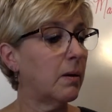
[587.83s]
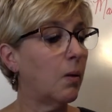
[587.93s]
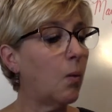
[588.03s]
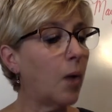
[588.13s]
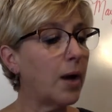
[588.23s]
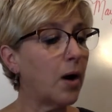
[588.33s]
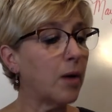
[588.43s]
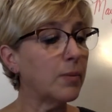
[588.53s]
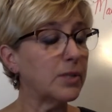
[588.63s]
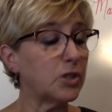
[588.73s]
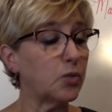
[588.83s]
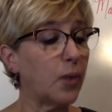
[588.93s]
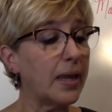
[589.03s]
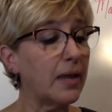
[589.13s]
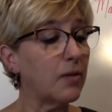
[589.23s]
One arm was
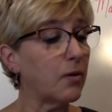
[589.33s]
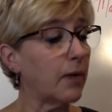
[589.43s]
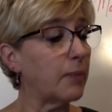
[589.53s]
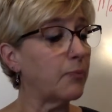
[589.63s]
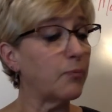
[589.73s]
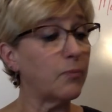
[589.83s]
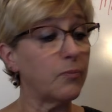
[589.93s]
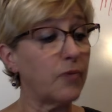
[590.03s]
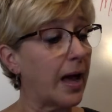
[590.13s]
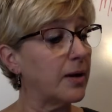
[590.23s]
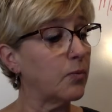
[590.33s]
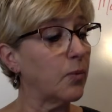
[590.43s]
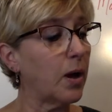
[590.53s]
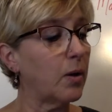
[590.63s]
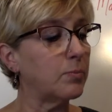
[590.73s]
swinging the grapevine
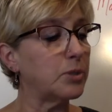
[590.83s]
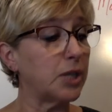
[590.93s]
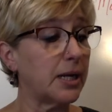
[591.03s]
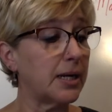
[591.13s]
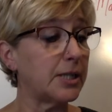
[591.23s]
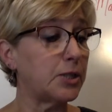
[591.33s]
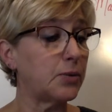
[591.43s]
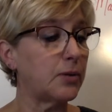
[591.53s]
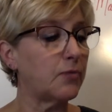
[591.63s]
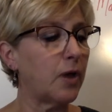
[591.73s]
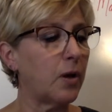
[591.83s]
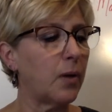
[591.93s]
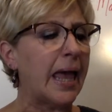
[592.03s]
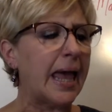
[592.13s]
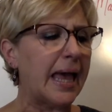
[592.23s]
rope gently to and fro,
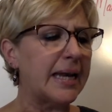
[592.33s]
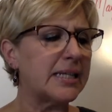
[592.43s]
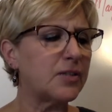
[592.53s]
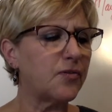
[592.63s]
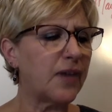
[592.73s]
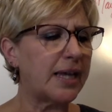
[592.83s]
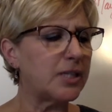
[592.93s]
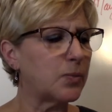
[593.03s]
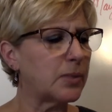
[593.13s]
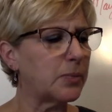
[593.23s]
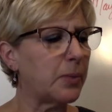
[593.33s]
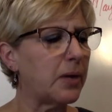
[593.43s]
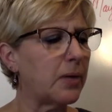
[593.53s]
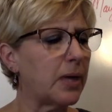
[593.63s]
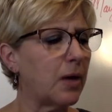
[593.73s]
and his face was
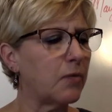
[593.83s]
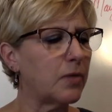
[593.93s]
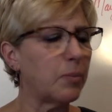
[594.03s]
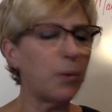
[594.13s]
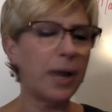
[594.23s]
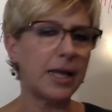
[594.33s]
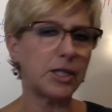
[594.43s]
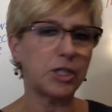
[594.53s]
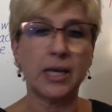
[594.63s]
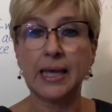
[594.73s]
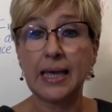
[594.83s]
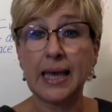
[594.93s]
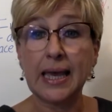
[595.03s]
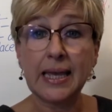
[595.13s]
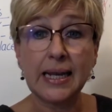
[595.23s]
peering over the branch
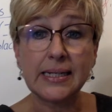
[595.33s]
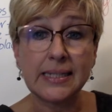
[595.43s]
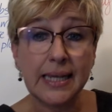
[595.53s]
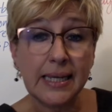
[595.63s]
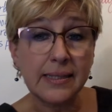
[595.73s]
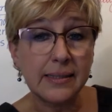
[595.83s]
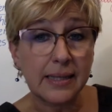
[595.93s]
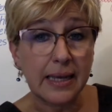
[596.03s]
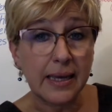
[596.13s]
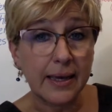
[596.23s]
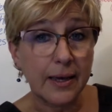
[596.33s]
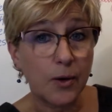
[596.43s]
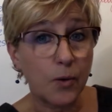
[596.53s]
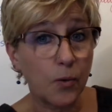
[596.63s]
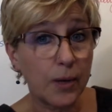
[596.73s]
in a teasing
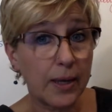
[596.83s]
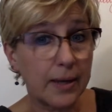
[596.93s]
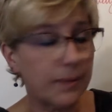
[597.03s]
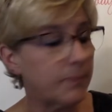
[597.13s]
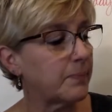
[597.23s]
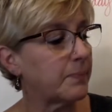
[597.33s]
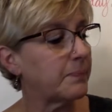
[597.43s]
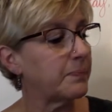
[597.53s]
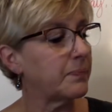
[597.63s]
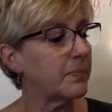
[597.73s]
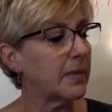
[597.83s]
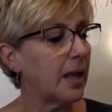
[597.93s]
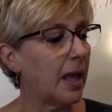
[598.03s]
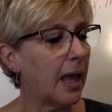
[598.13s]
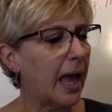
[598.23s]
grin.
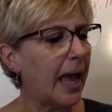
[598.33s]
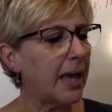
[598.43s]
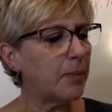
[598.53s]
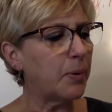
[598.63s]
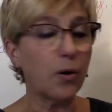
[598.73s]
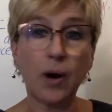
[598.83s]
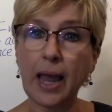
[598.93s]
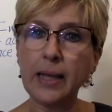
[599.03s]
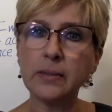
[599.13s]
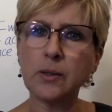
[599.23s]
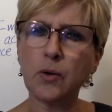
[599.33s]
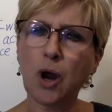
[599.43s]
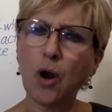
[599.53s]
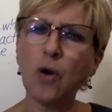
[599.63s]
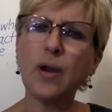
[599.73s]
Anne put her hands on
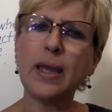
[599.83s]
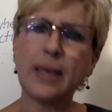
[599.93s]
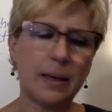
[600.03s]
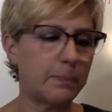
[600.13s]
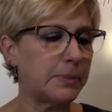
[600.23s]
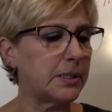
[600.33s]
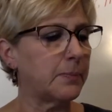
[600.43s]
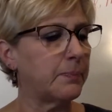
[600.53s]
her hips